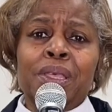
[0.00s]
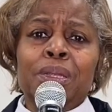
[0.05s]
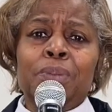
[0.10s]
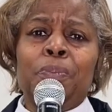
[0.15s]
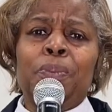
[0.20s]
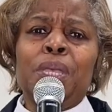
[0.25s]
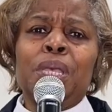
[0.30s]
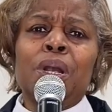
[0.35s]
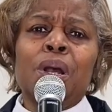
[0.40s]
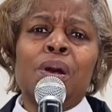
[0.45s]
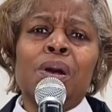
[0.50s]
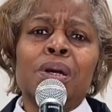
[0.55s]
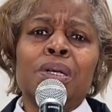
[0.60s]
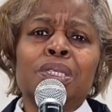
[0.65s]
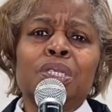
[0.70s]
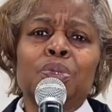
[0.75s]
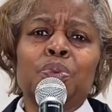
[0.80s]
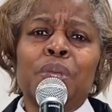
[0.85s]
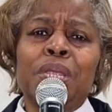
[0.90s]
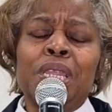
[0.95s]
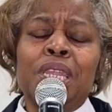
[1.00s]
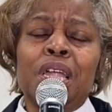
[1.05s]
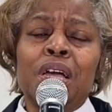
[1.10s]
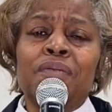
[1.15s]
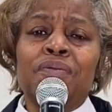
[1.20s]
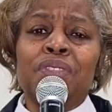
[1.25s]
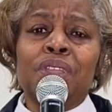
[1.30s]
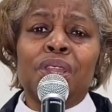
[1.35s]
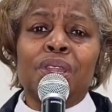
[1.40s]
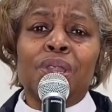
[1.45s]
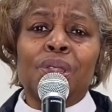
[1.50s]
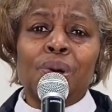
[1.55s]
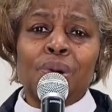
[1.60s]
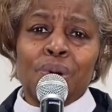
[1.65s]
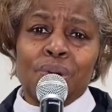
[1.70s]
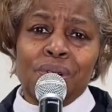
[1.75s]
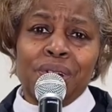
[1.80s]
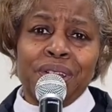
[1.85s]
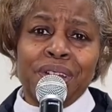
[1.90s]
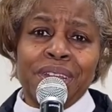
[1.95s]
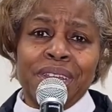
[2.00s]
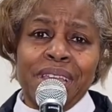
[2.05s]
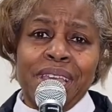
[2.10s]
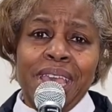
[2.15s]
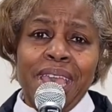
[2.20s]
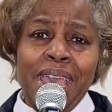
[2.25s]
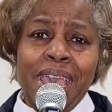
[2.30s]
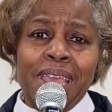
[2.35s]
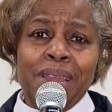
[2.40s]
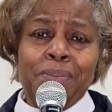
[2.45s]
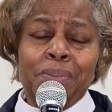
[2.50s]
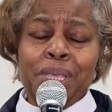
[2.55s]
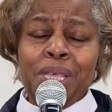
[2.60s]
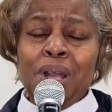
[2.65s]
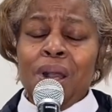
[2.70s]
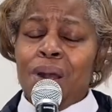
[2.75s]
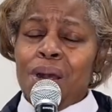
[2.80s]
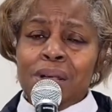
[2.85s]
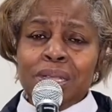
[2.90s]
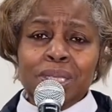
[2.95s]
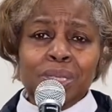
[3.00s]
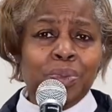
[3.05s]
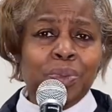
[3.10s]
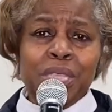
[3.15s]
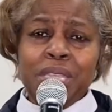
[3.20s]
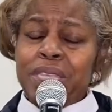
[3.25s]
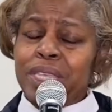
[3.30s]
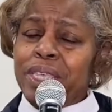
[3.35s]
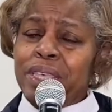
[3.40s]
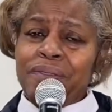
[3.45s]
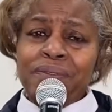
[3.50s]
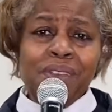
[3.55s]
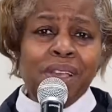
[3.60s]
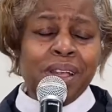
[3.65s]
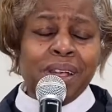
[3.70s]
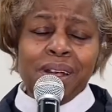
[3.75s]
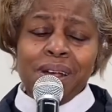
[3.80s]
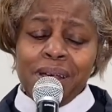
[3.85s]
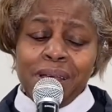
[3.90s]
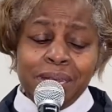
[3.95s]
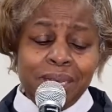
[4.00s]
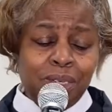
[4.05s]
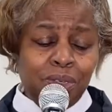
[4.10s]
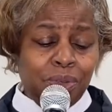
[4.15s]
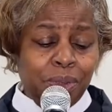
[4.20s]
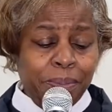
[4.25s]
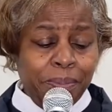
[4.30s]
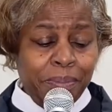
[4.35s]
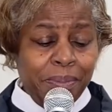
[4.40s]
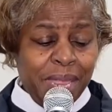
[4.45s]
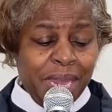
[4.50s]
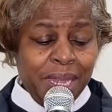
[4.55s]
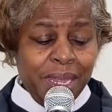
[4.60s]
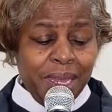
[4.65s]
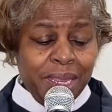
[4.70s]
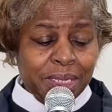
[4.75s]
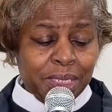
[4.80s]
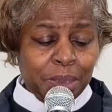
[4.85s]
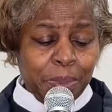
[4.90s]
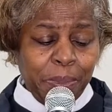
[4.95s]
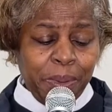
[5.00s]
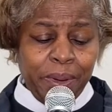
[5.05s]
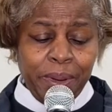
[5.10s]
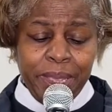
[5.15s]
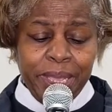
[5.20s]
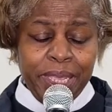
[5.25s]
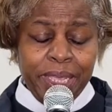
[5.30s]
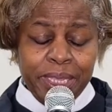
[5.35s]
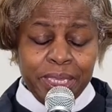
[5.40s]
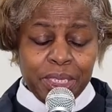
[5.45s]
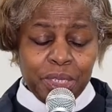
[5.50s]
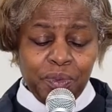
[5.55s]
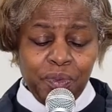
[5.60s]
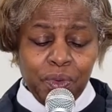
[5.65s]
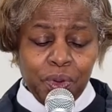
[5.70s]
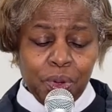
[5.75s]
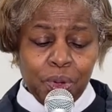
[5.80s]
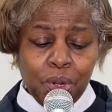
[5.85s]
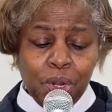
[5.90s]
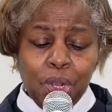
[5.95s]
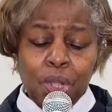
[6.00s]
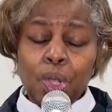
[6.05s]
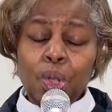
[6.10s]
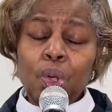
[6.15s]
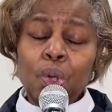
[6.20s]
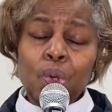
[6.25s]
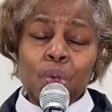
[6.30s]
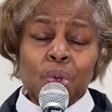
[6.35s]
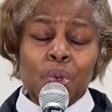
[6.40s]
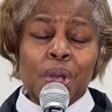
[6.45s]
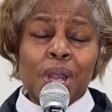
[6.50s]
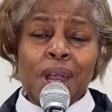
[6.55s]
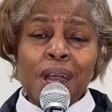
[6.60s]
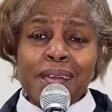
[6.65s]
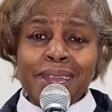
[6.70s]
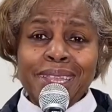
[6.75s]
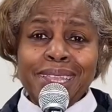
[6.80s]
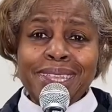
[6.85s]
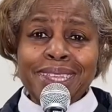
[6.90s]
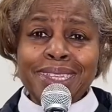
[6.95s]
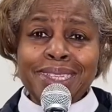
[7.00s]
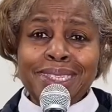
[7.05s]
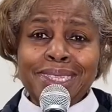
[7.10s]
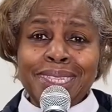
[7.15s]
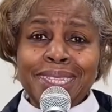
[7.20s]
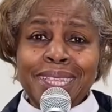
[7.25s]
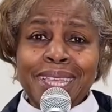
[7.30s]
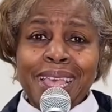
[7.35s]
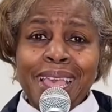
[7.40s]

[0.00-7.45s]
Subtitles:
because we love the Lord and because we give God tremendous praise for who God is